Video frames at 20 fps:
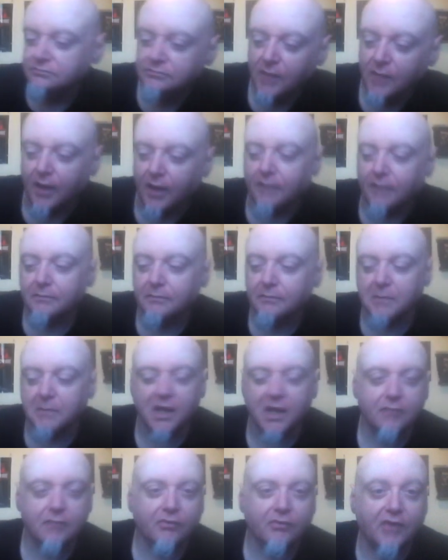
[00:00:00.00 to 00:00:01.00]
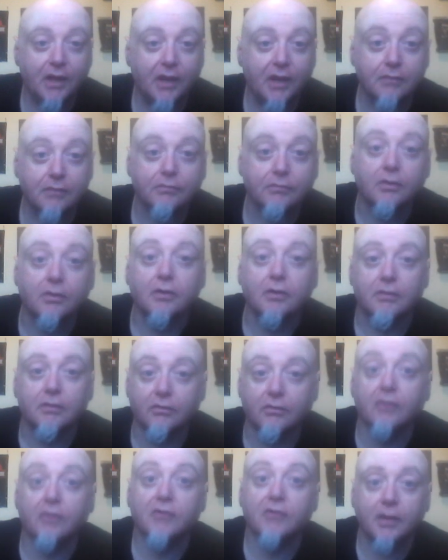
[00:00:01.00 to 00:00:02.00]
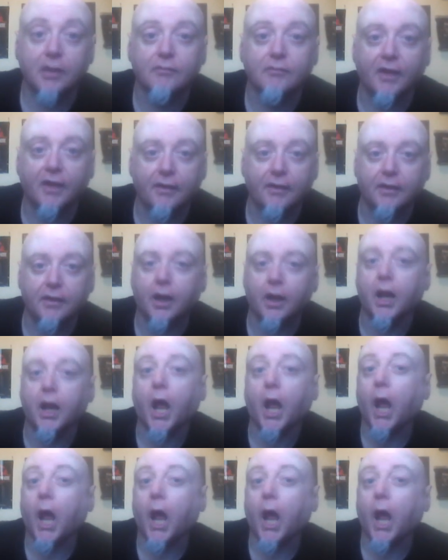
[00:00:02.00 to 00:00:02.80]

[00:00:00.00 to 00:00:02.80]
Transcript: yeah, many of us have the same Valentine,